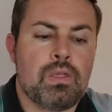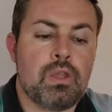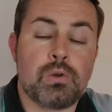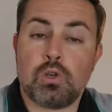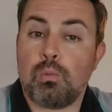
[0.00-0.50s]

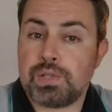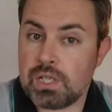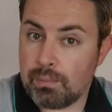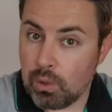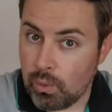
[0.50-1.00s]
there was almost a
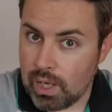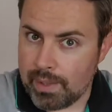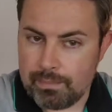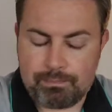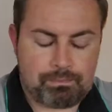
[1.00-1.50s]
double
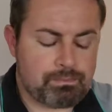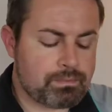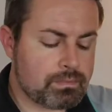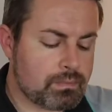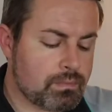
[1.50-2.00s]
whammy,
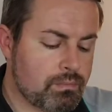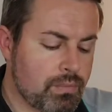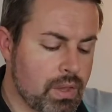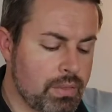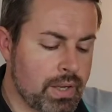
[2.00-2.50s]

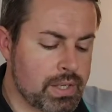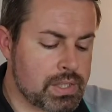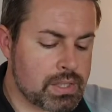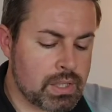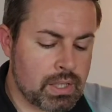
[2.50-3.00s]
that
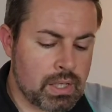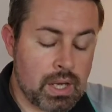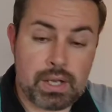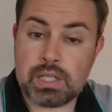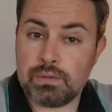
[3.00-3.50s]

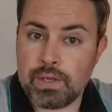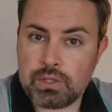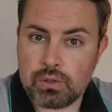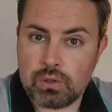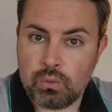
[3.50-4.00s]
an
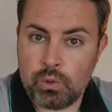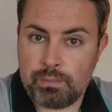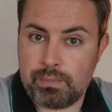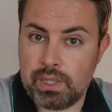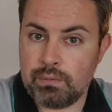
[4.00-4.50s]
individual
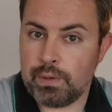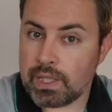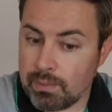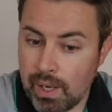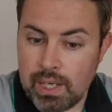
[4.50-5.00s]
would be
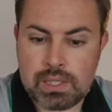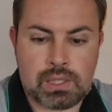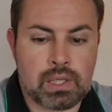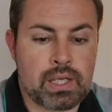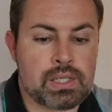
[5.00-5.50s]
victimised,
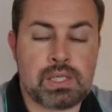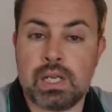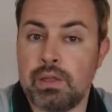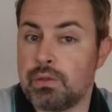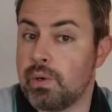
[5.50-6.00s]
let's
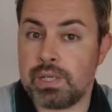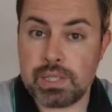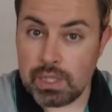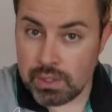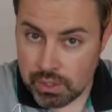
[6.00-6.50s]
say through a
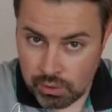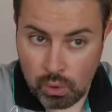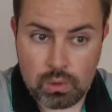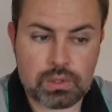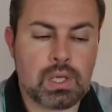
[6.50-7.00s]
serious
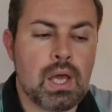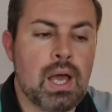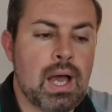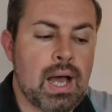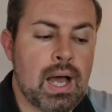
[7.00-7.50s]
assault,
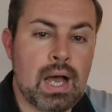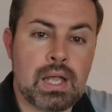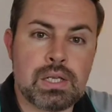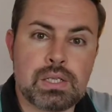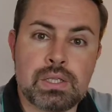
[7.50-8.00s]

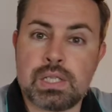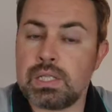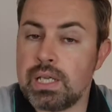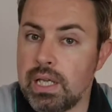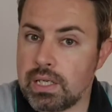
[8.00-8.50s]
and the
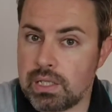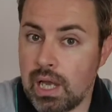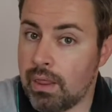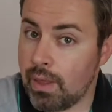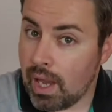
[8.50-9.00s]
state
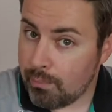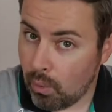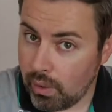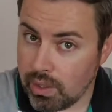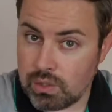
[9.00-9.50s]
at that
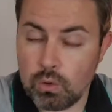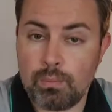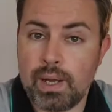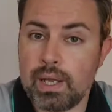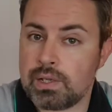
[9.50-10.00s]
point, going
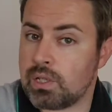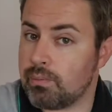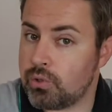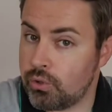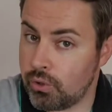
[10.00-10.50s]
back
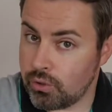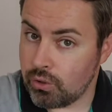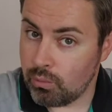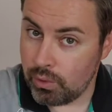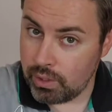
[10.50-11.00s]
some 200
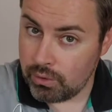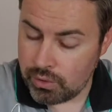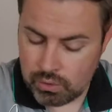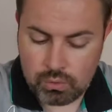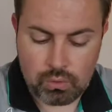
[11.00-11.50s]
or more years
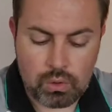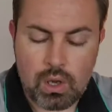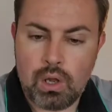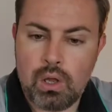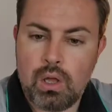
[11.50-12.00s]
ago,
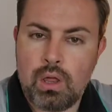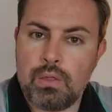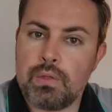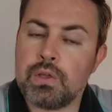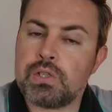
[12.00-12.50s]

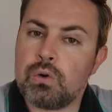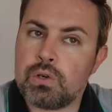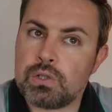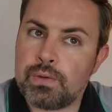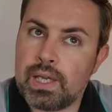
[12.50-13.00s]
the
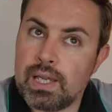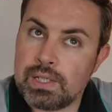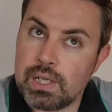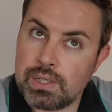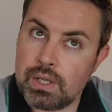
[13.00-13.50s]
sorts of
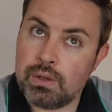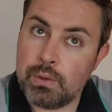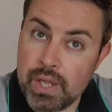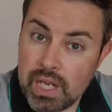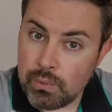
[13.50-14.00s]
cases that
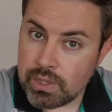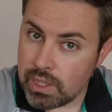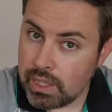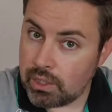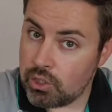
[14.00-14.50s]
they were
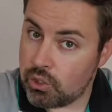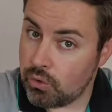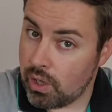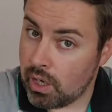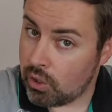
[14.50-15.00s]
taking
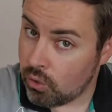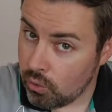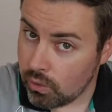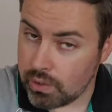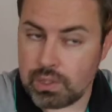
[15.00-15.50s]
to a
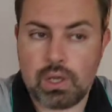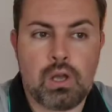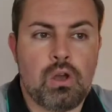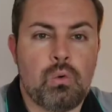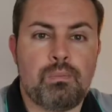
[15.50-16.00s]
court
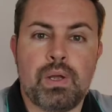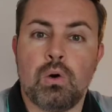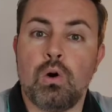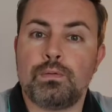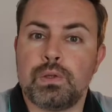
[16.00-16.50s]
would be
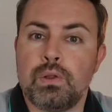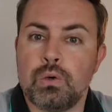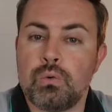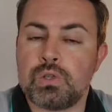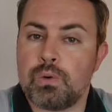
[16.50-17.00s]
often
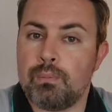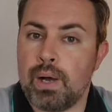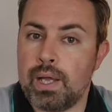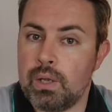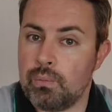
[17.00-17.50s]
those
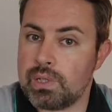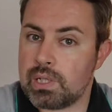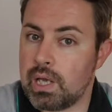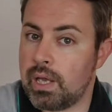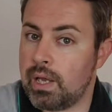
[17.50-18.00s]
whereby it
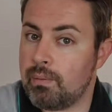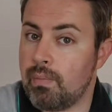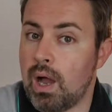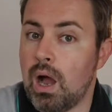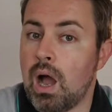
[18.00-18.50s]
was
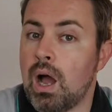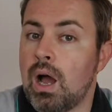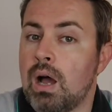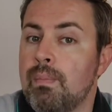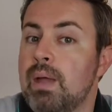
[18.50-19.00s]

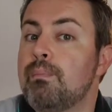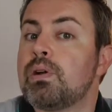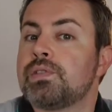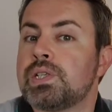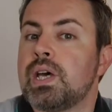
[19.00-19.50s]
a member
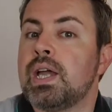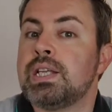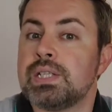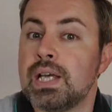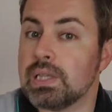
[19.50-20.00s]
of
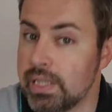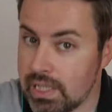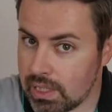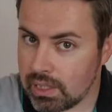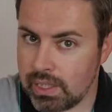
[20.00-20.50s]
society's
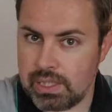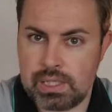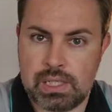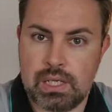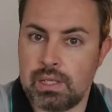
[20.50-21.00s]
elite, let's
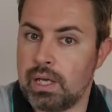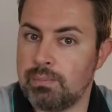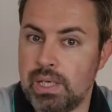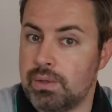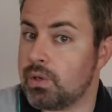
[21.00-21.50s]
say, that had
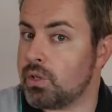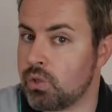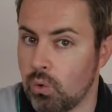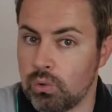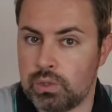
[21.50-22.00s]
been either
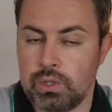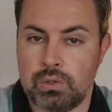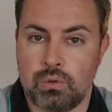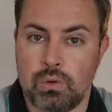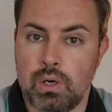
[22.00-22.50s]
assaulted
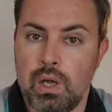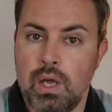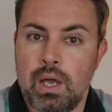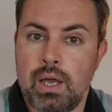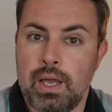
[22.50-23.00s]
or
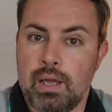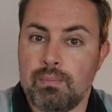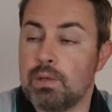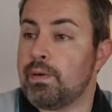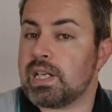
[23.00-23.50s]

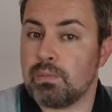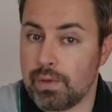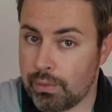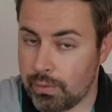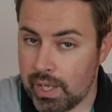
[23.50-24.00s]
the victim of a
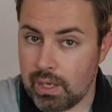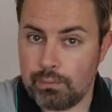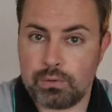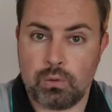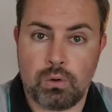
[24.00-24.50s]

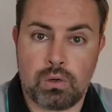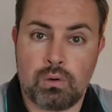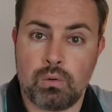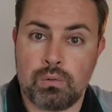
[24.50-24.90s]
theft or